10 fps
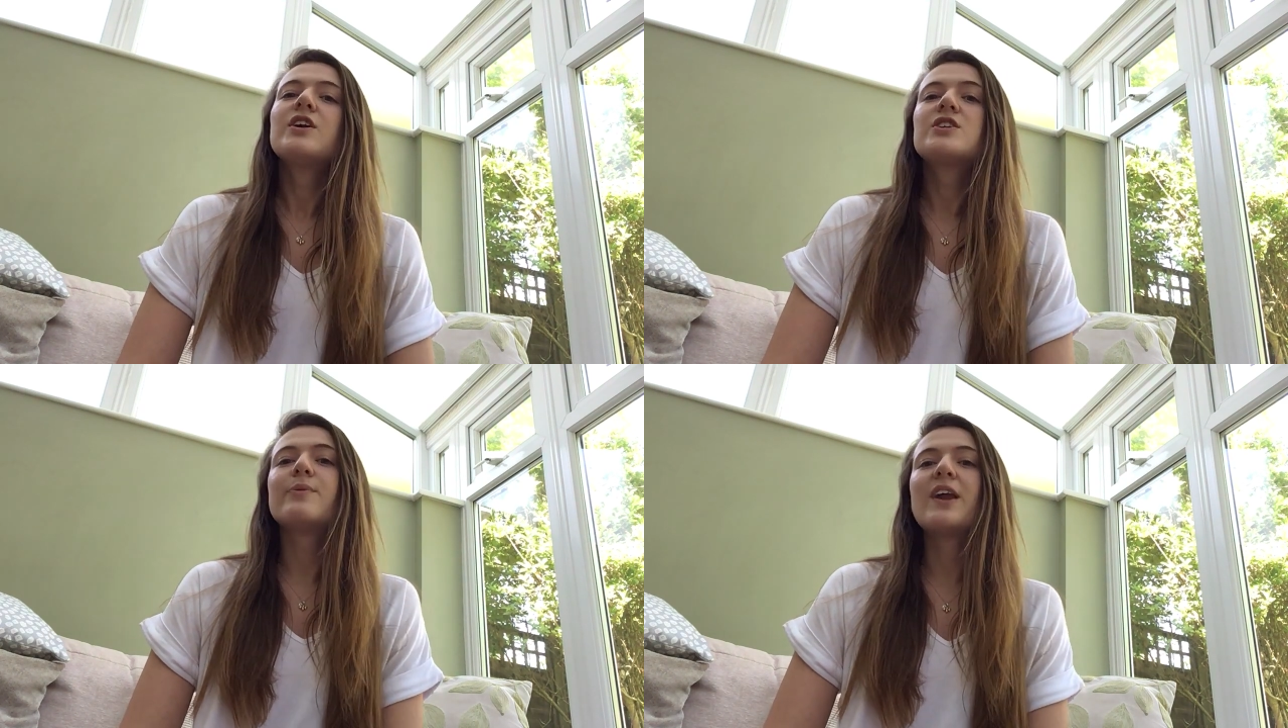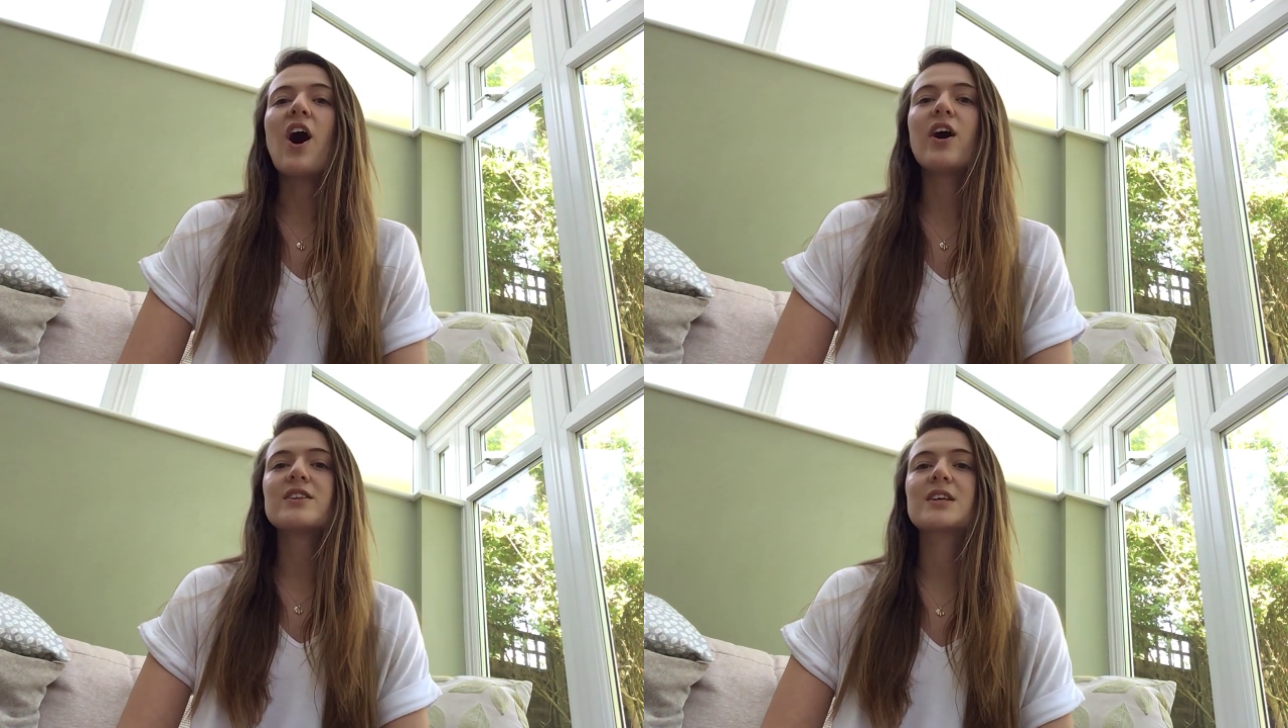To
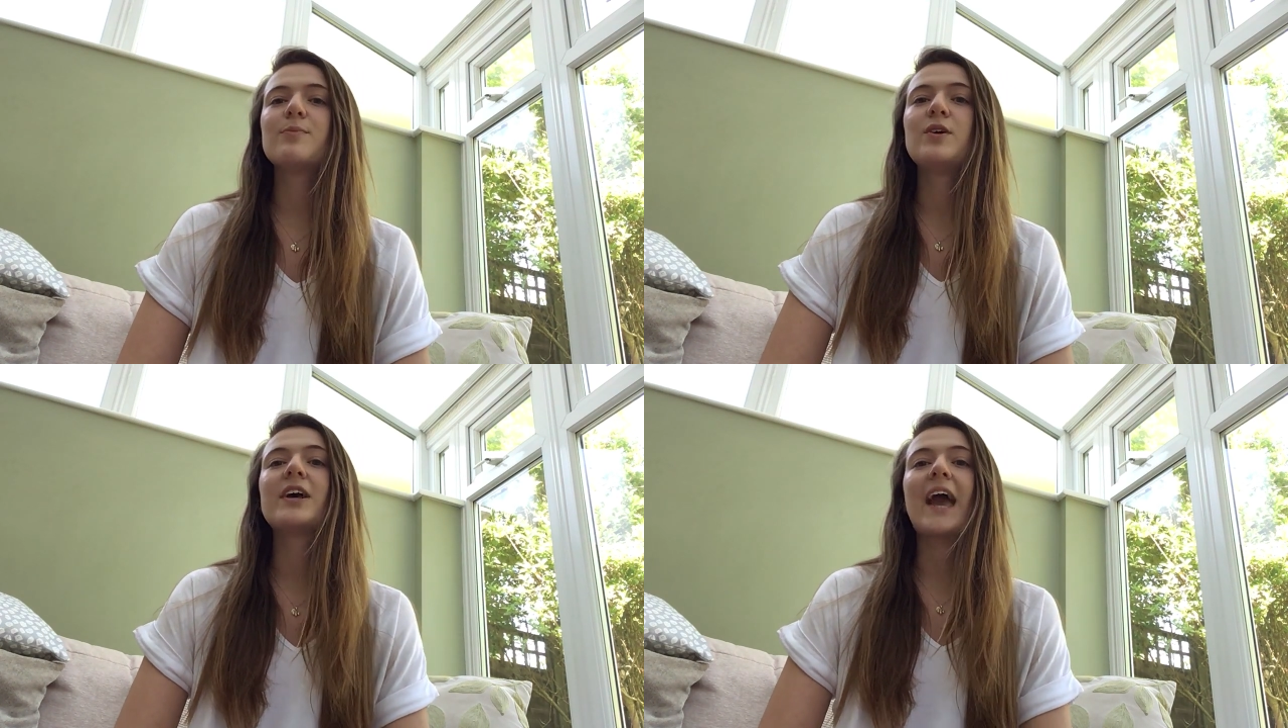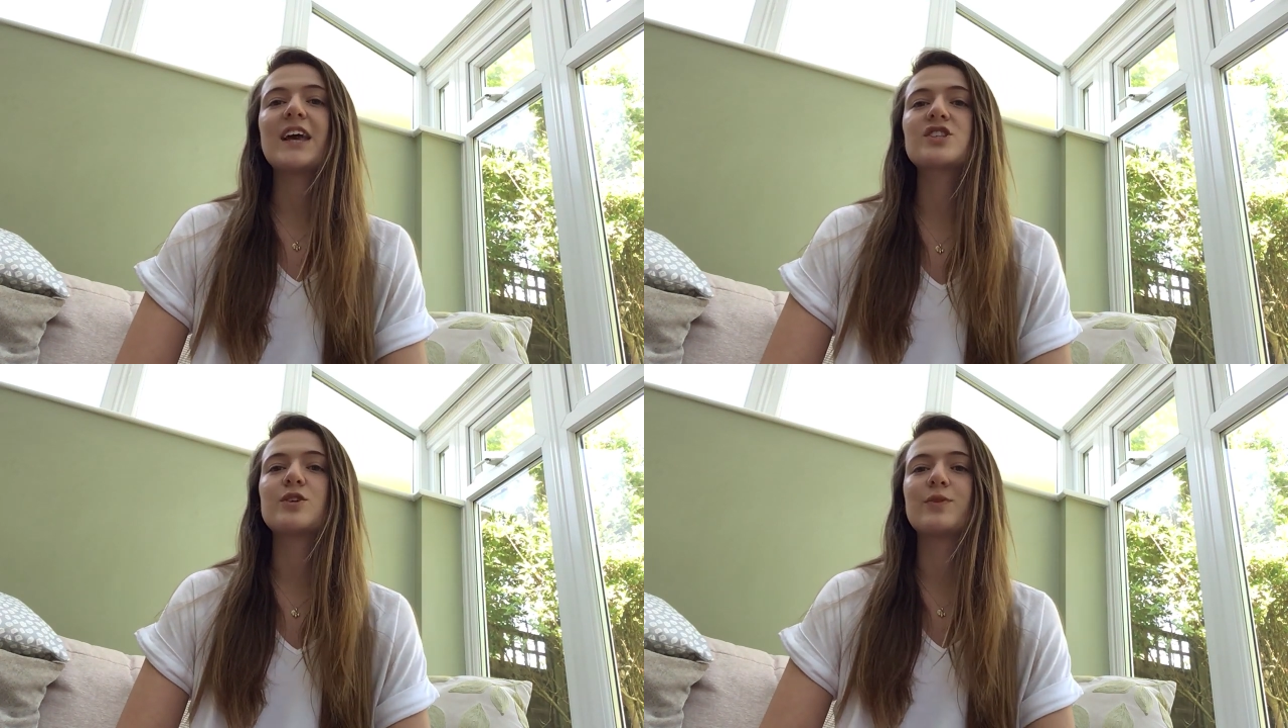enhance
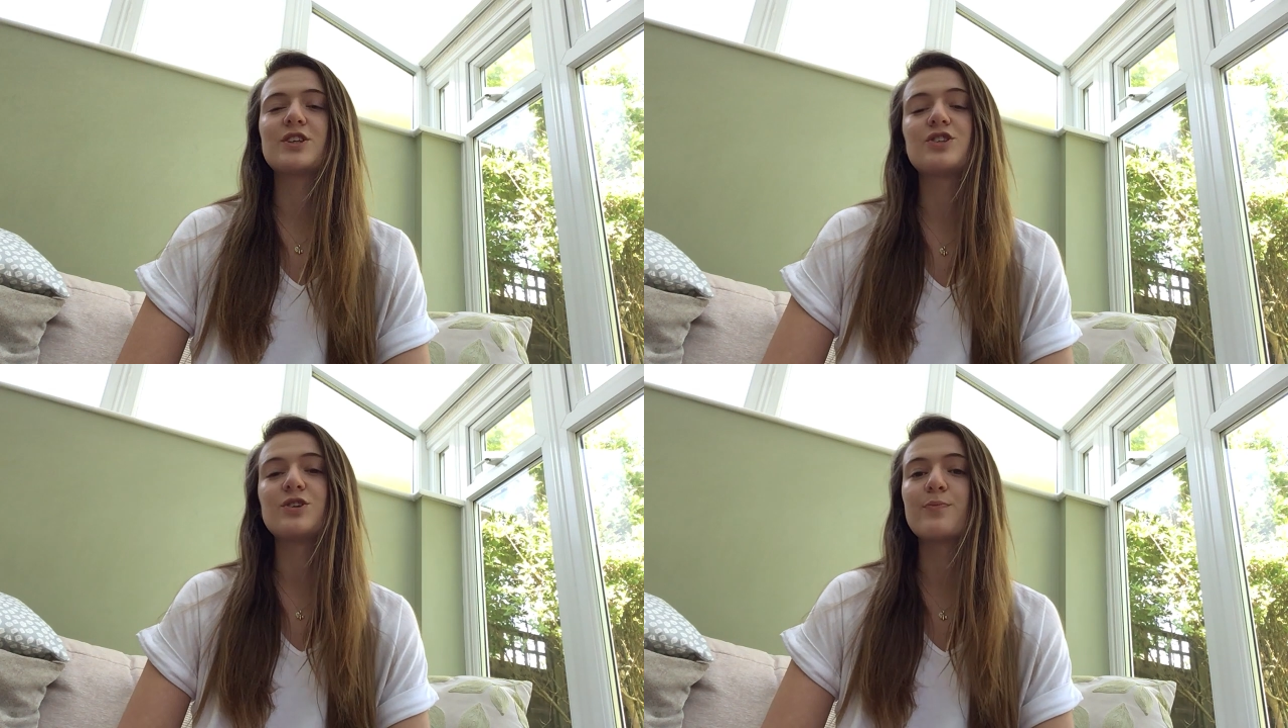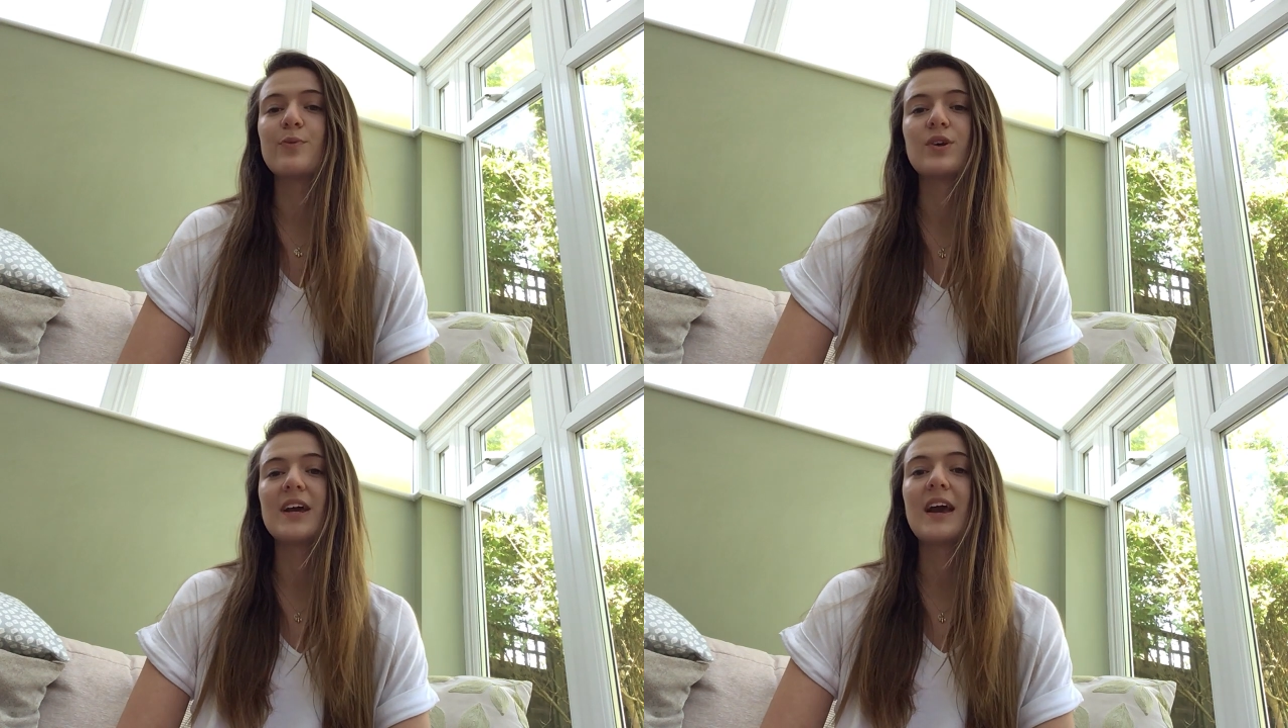communication with the student
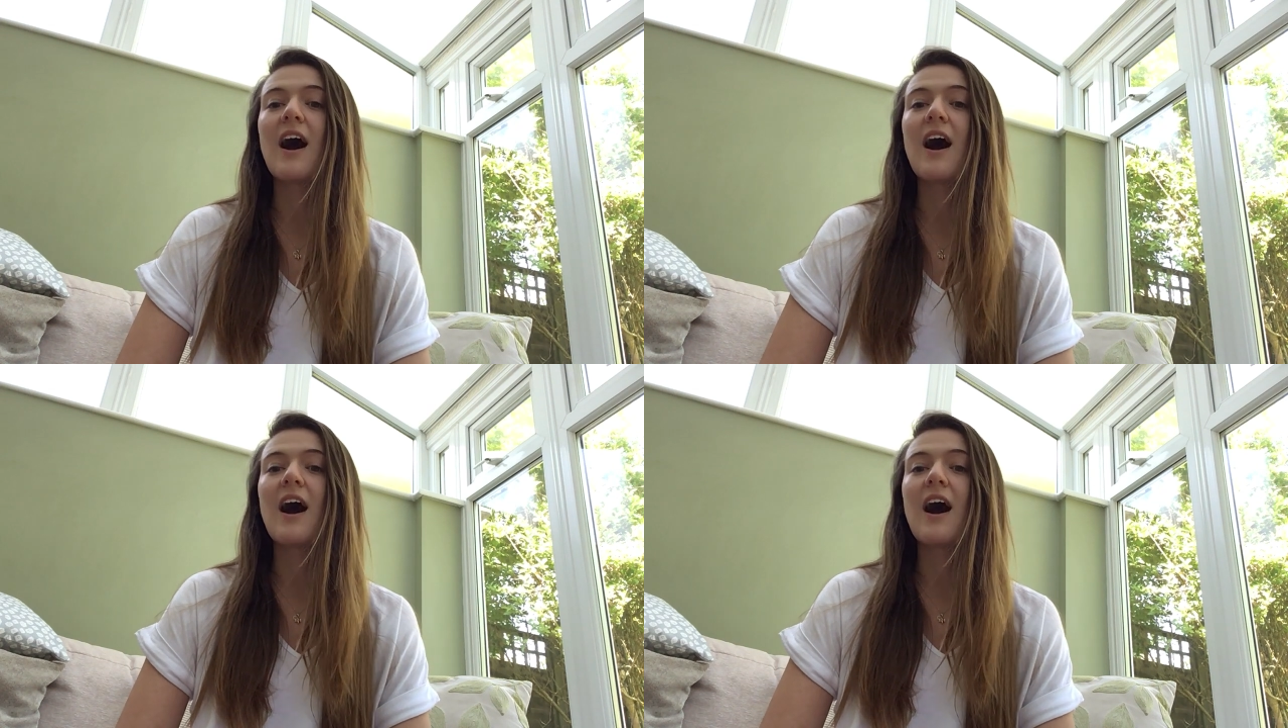body,